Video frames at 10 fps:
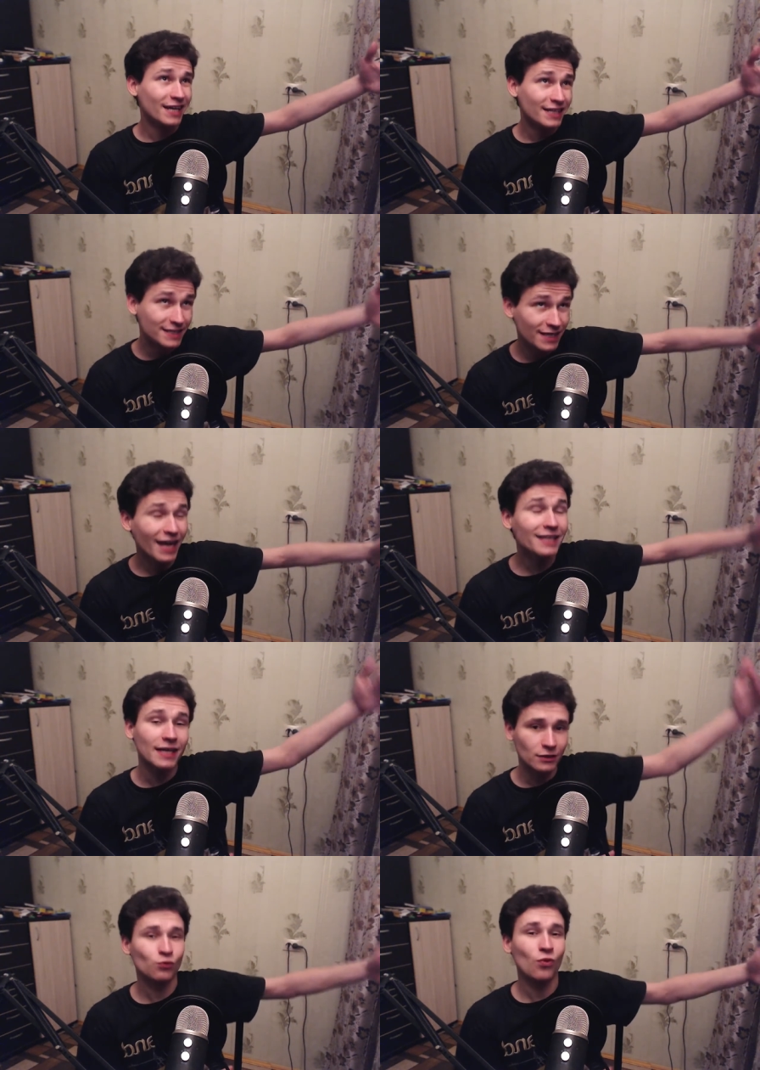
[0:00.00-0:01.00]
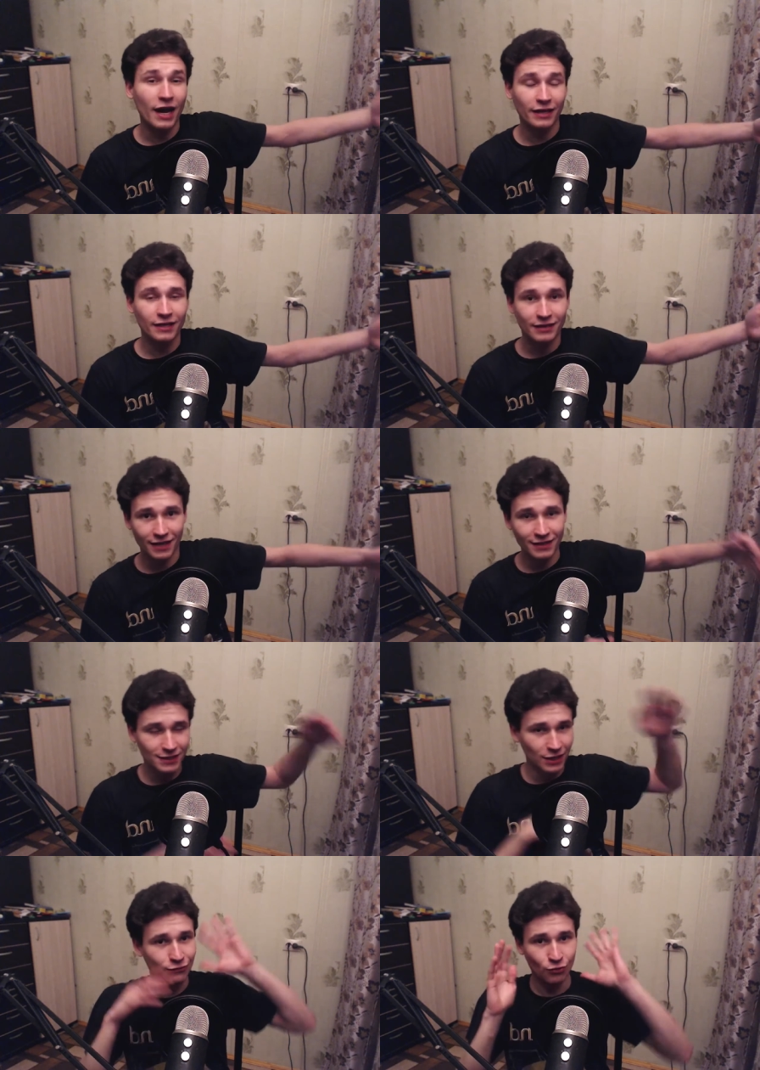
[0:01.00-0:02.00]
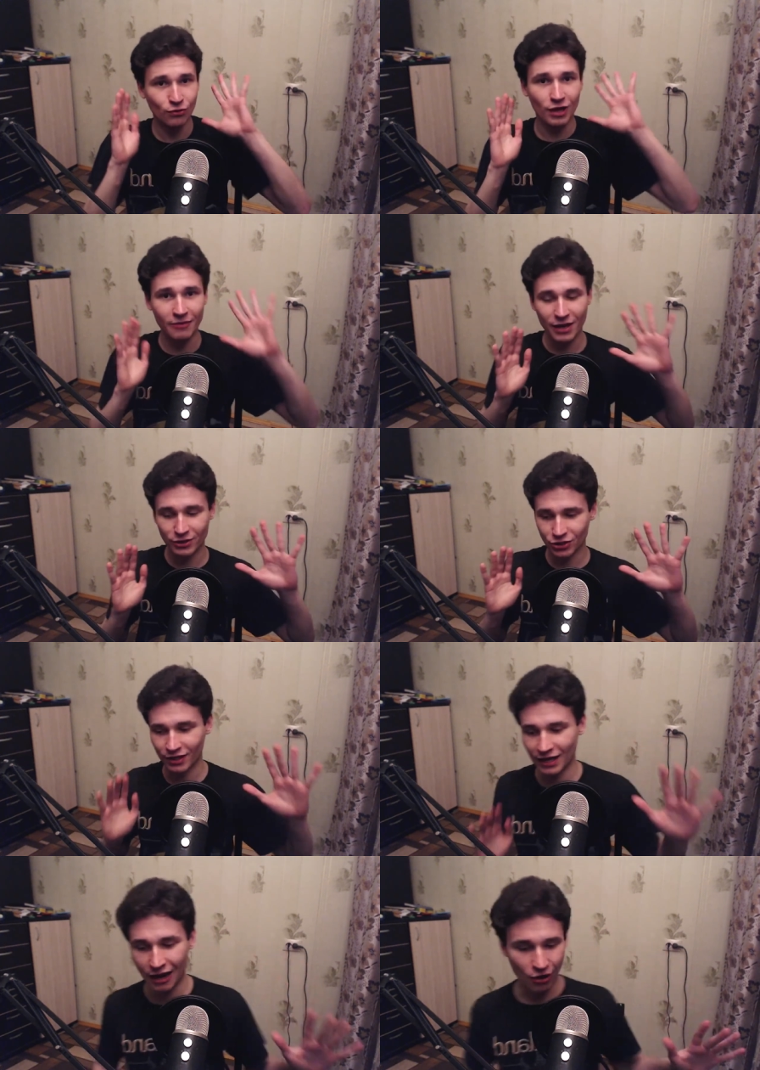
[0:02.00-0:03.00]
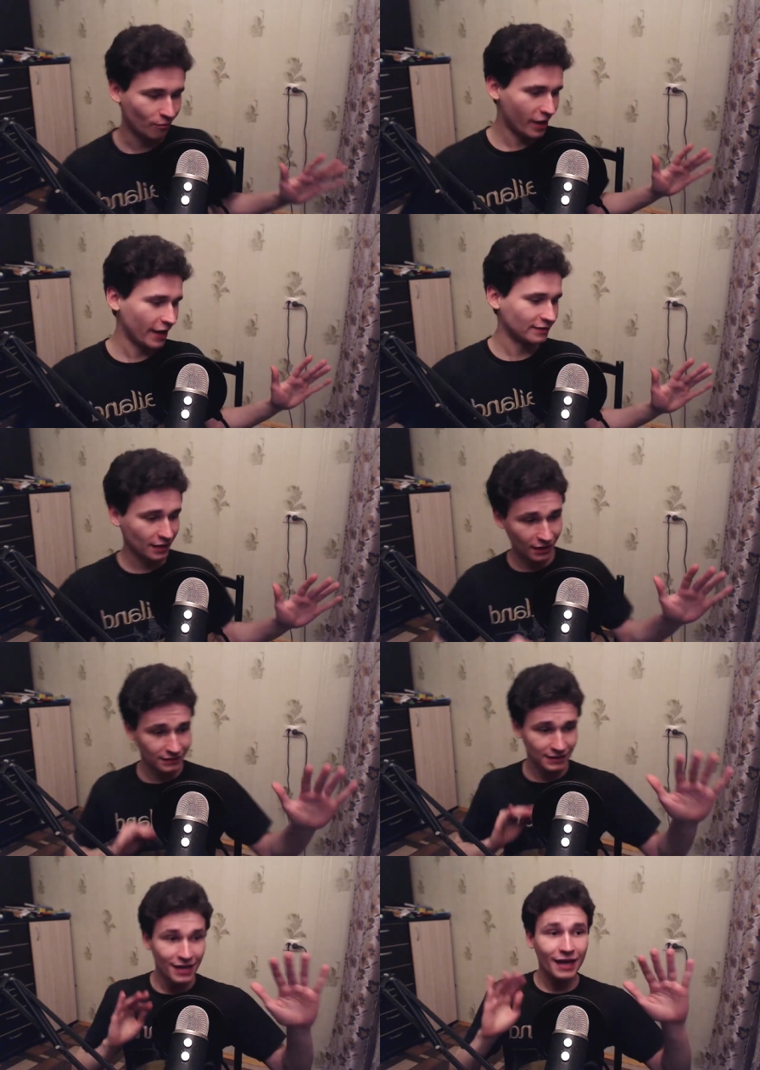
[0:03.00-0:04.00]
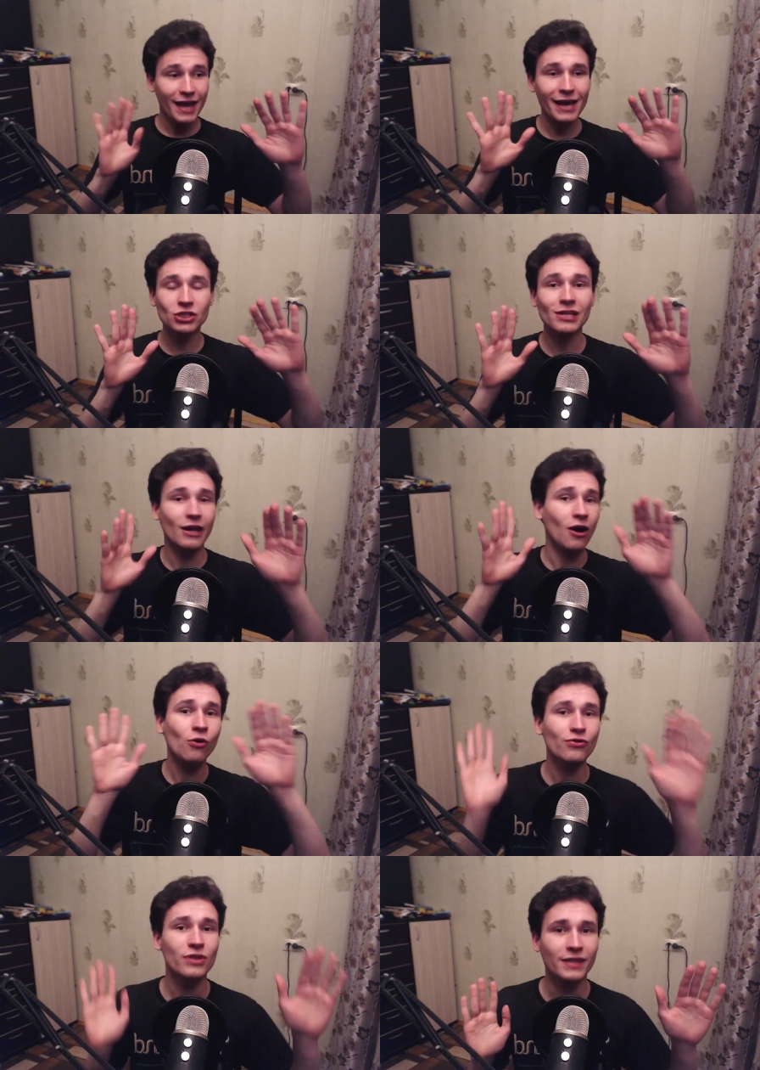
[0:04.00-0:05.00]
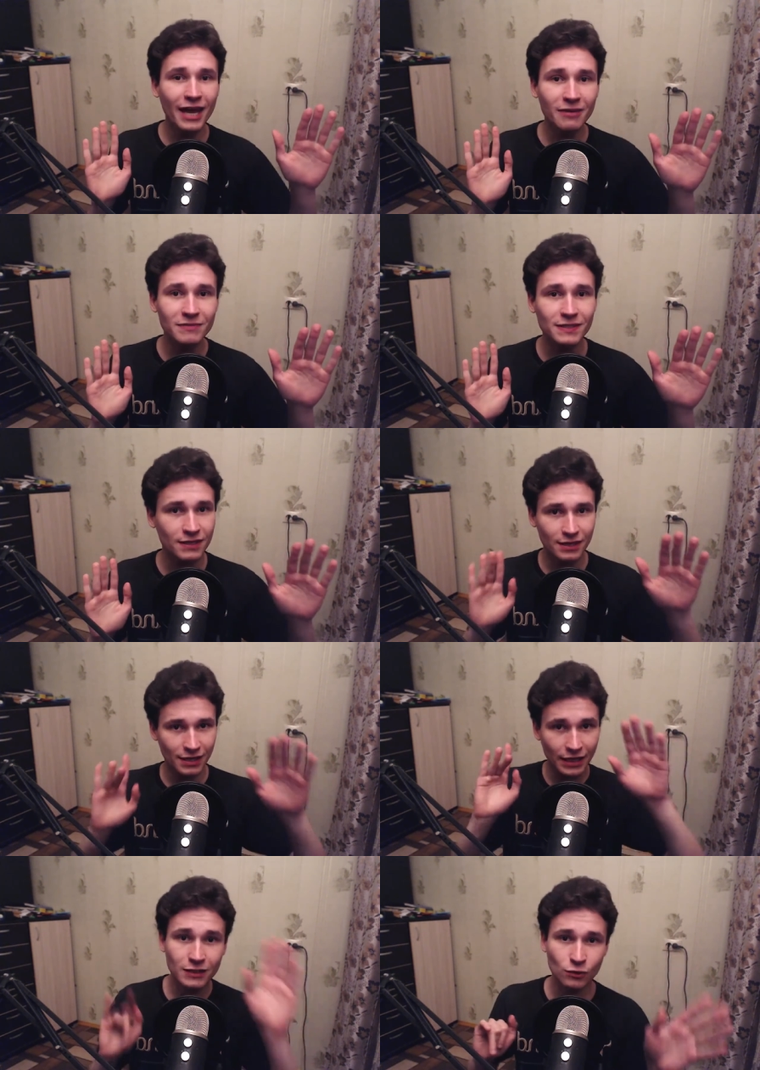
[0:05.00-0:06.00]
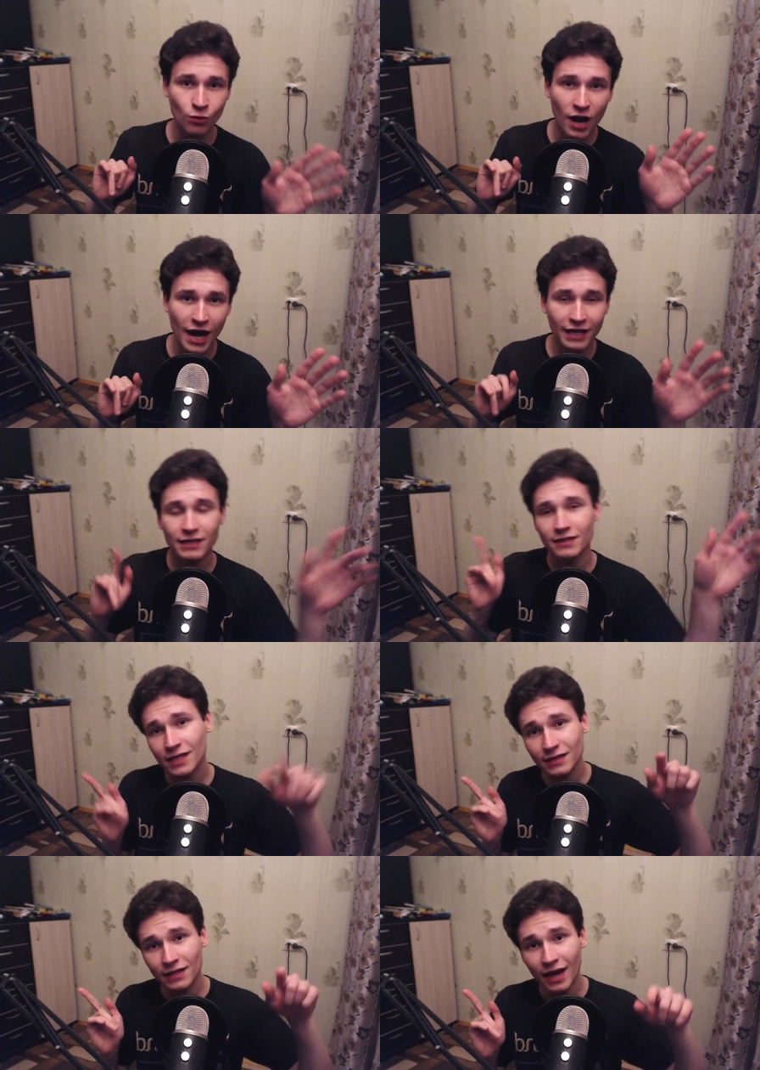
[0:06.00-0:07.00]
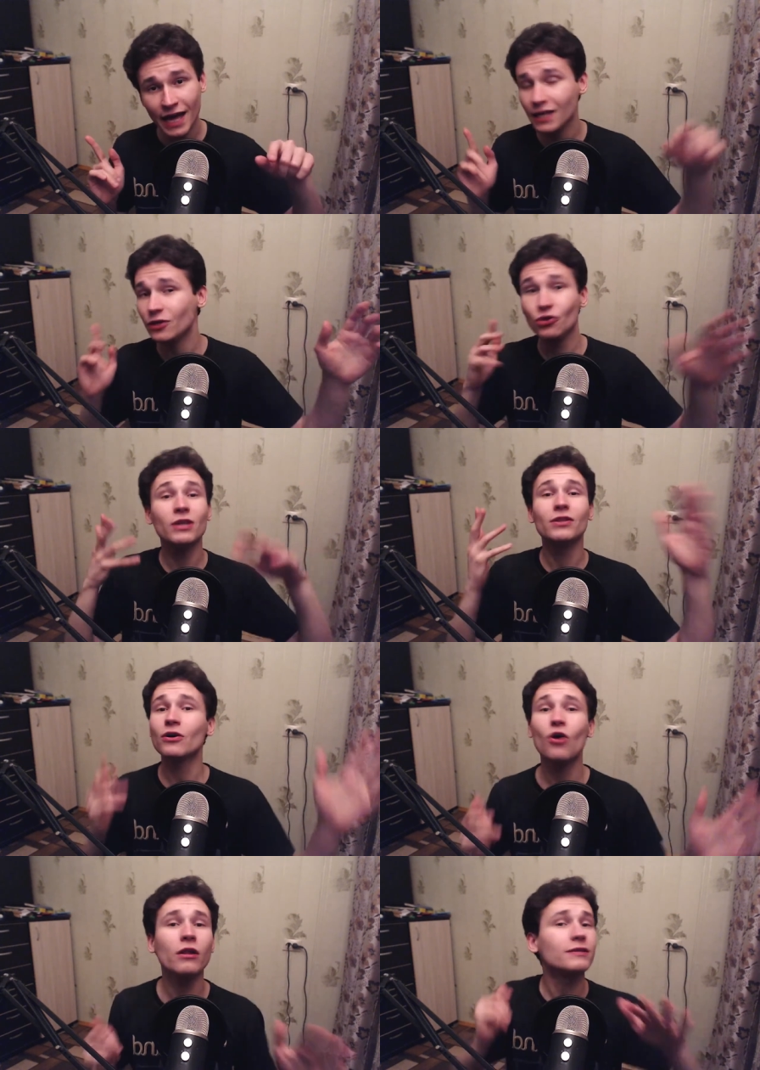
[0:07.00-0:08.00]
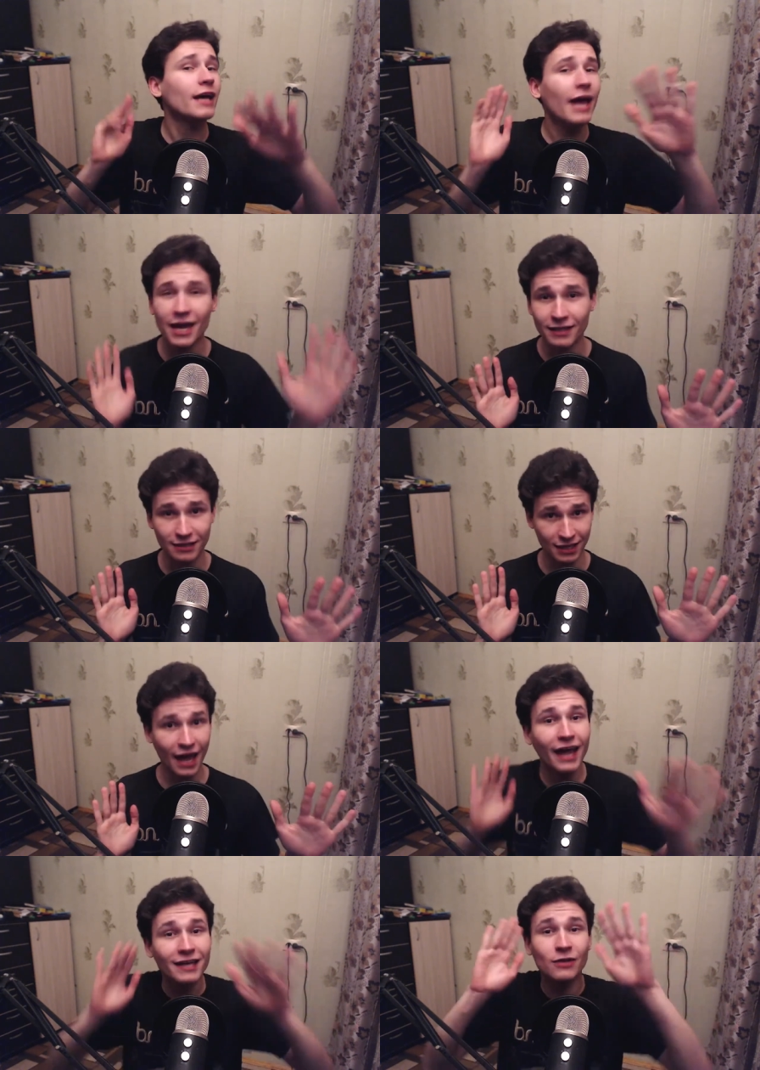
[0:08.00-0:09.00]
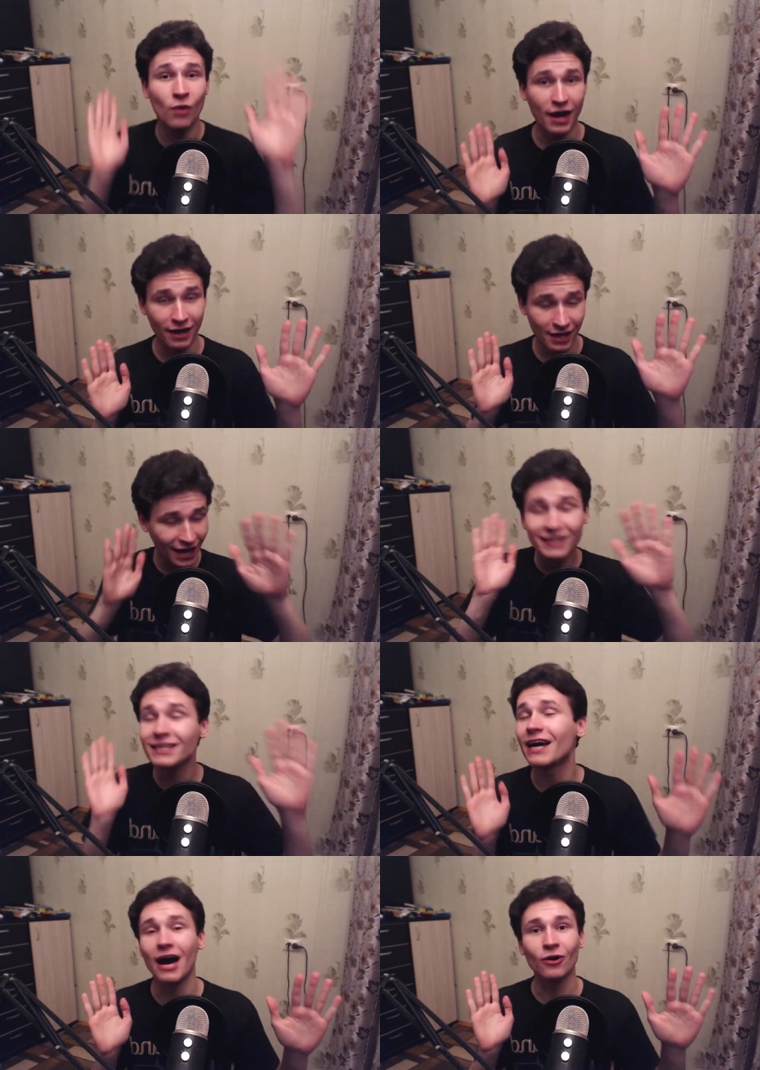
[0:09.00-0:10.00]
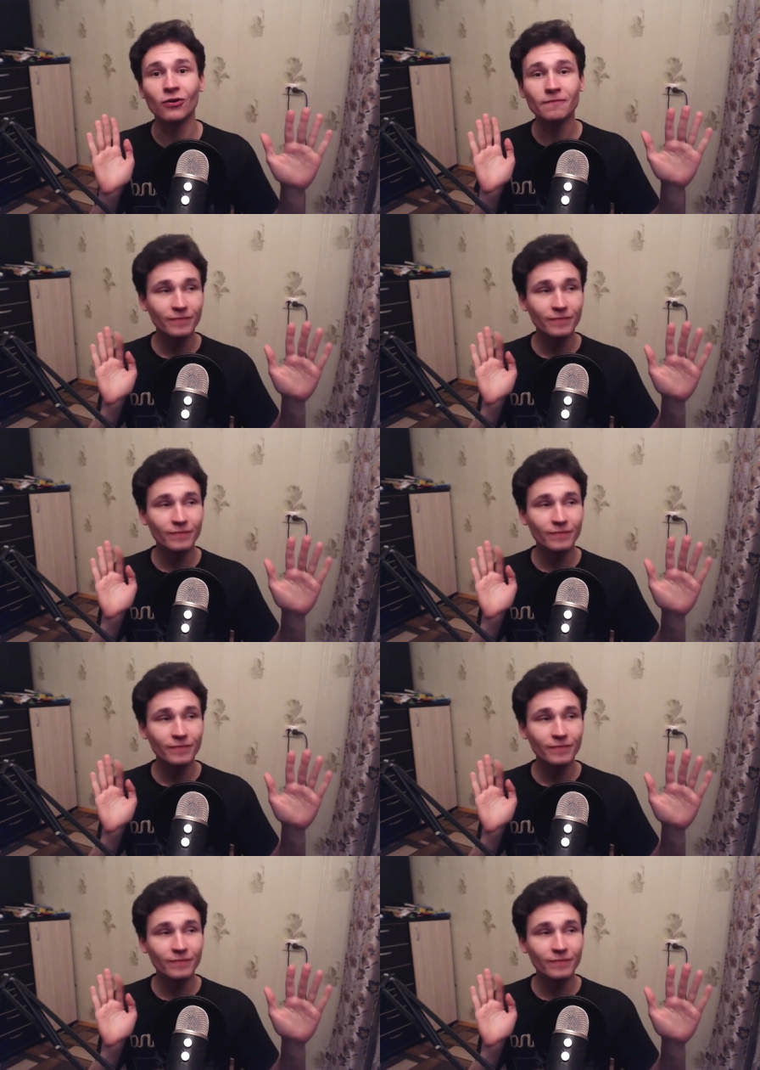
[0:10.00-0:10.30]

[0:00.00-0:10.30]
Z and Y, yes, if we will imagine in our mind. And actually all the names, X, Y, Z, I, you can call it any, any Y, anyhow.